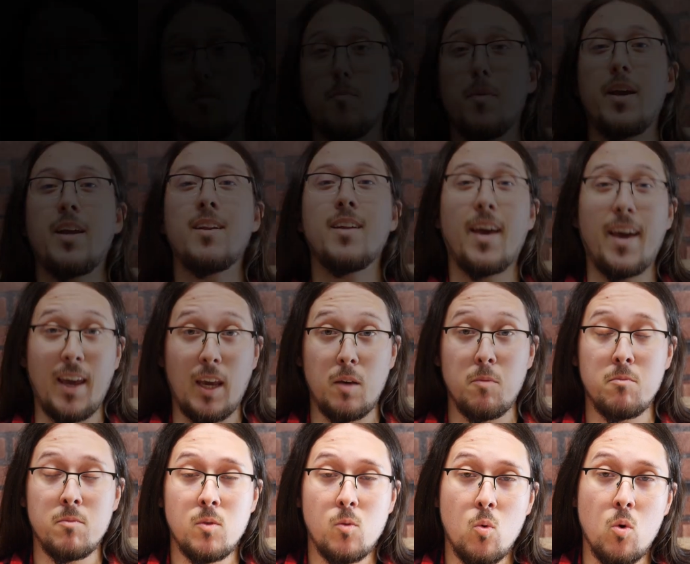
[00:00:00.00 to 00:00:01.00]
The main
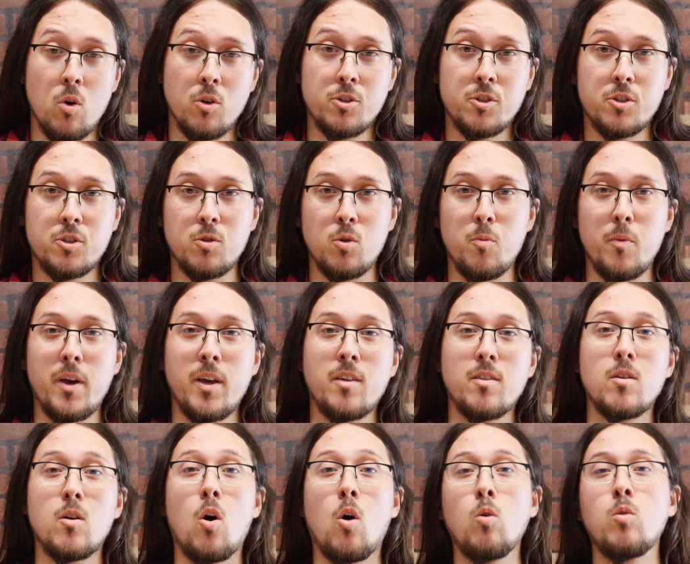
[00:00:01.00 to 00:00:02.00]
aim was to
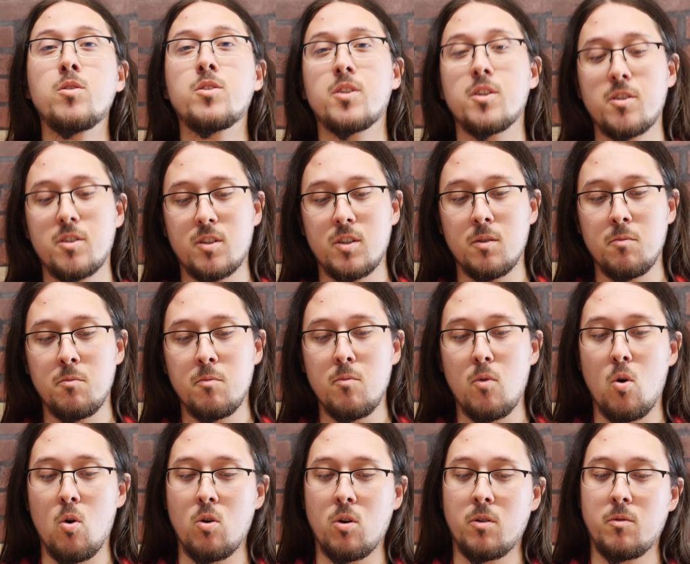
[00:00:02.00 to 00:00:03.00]
make the whole system
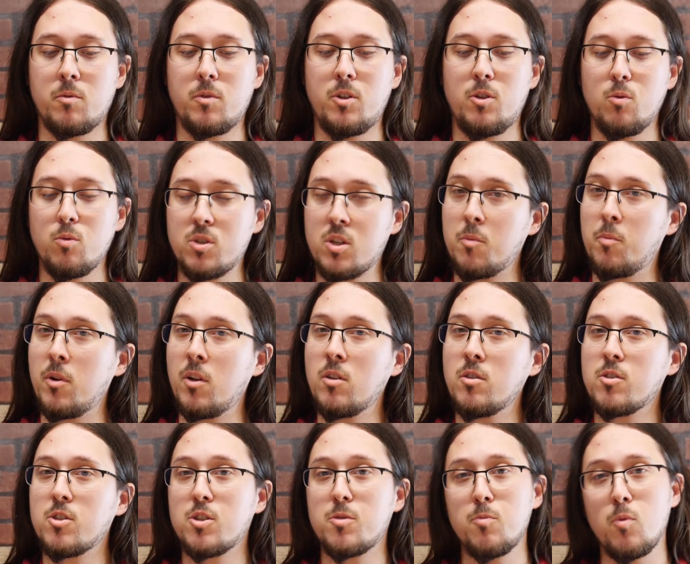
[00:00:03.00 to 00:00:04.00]
more
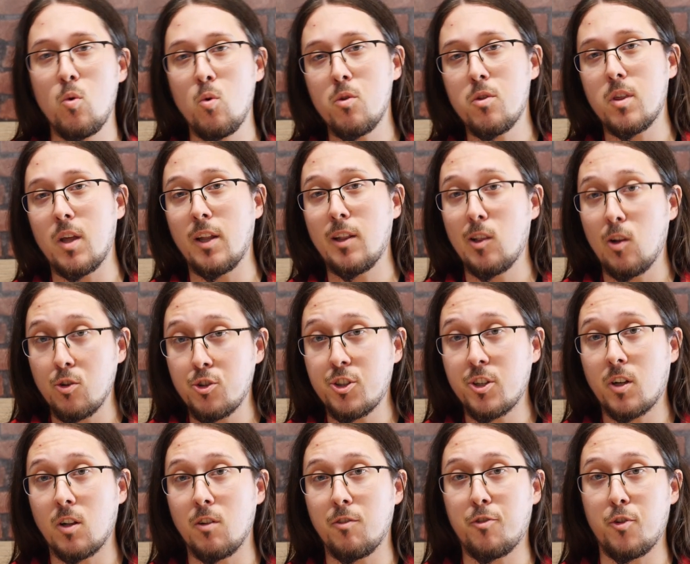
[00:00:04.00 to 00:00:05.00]
usable, smooth and
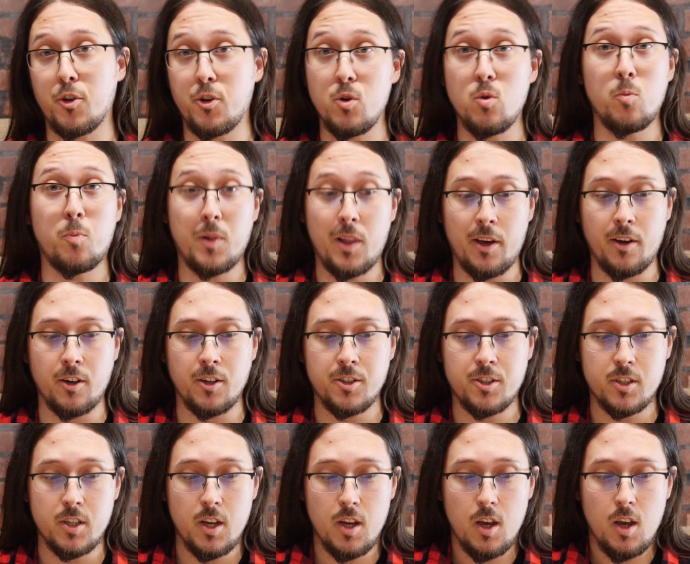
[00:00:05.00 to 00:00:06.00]
logical for you
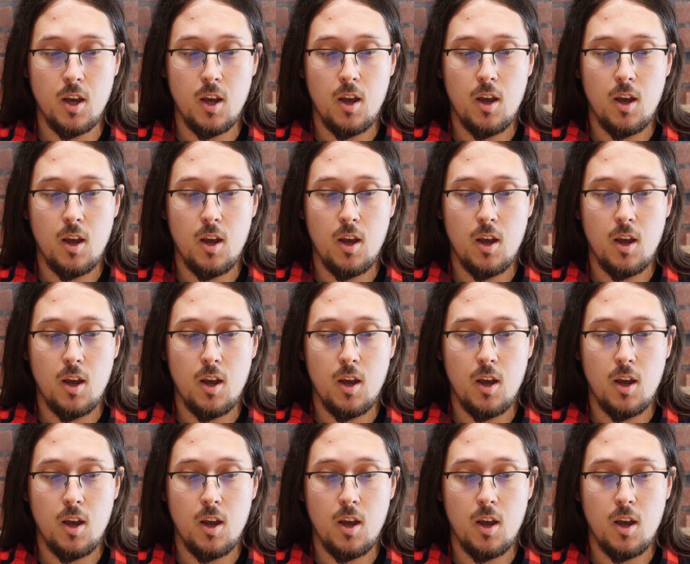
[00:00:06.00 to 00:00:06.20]
players,